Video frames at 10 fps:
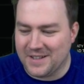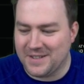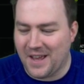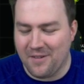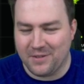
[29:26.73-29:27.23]

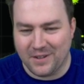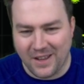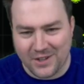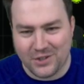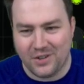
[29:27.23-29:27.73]
have that
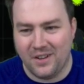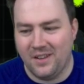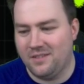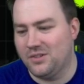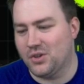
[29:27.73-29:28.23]

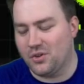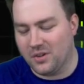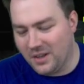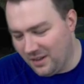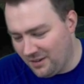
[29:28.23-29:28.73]
luxury. Not
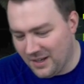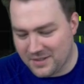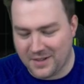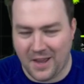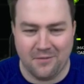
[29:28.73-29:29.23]
only he
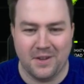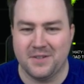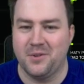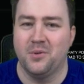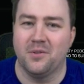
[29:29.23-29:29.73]
doesn't have as
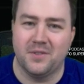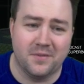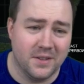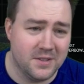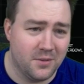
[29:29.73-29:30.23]
good of
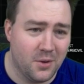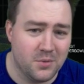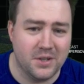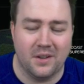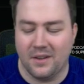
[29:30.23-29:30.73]
defensive
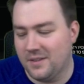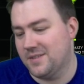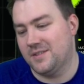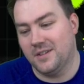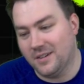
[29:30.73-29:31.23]
coaching
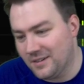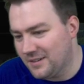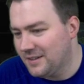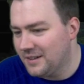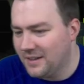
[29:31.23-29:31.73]
as
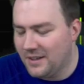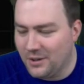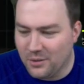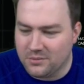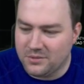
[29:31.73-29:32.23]

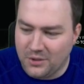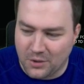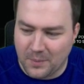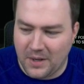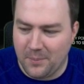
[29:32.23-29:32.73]

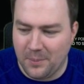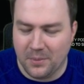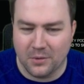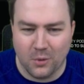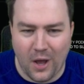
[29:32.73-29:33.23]
not many
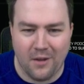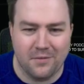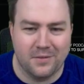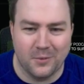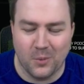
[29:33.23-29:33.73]
people do have.
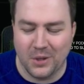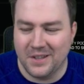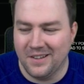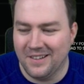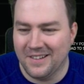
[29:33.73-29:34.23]
What
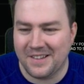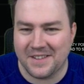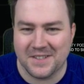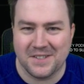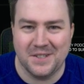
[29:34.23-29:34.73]

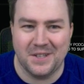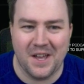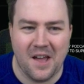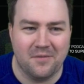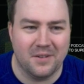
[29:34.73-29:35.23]
Kansas City
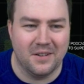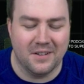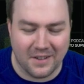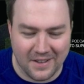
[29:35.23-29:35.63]
have?